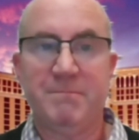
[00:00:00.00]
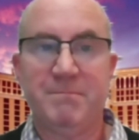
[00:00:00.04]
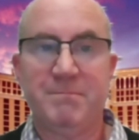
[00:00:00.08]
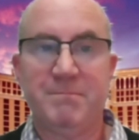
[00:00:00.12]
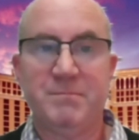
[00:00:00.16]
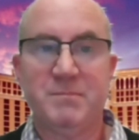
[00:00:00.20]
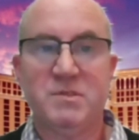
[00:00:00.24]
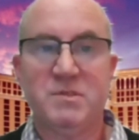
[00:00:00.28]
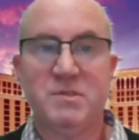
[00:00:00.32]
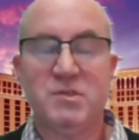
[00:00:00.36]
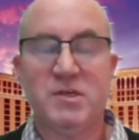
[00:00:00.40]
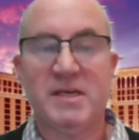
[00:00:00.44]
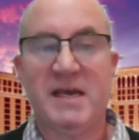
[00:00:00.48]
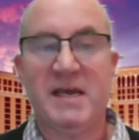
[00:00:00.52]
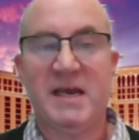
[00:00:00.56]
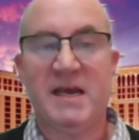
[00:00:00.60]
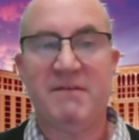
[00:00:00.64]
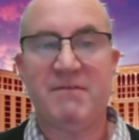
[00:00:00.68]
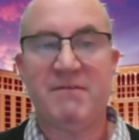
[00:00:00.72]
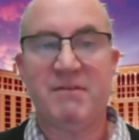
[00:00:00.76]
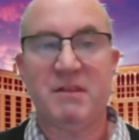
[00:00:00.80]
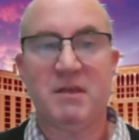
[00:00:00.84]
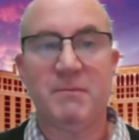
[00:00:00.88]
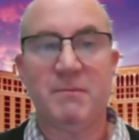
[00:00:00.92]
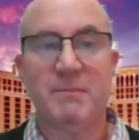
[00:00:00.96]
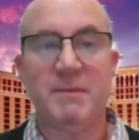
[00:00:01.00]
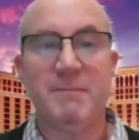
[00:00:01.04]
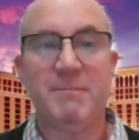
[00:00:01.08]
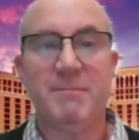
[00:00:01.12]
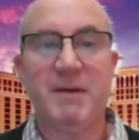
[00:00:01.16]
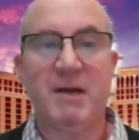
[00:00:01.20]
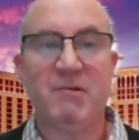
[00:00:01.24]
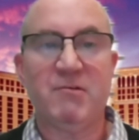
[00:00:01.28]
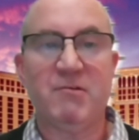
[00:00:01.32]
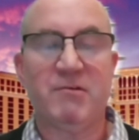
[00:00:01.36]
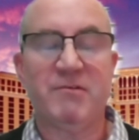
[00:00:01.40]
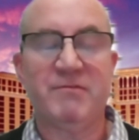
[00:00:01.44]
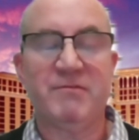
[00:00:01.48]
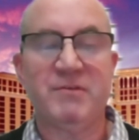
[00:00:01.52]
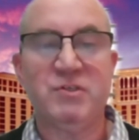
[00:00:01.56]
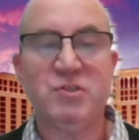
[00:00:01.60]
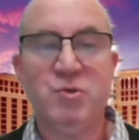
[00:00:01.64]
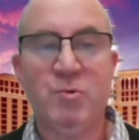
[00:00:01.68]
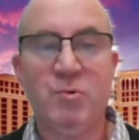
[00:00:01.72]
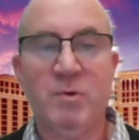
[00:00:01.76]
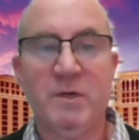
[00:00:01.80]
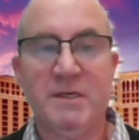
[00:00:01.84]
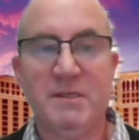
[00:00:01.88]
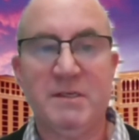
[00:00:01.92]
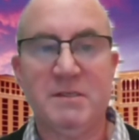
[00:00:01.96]
Mm-hmm. So you have a little bit better of a
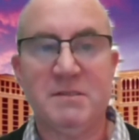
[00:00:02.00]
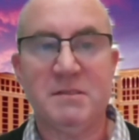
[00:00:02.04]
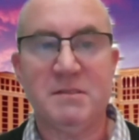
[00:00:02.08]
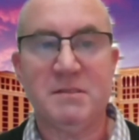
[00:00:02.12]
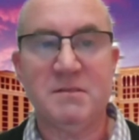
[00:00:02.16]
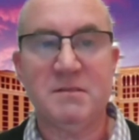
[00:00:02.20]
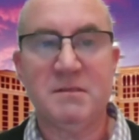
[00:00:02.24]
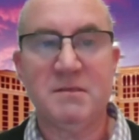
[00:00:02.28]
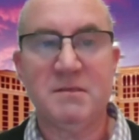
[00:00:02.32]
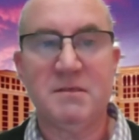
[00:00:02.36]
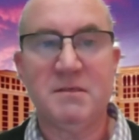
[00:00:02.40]
choice.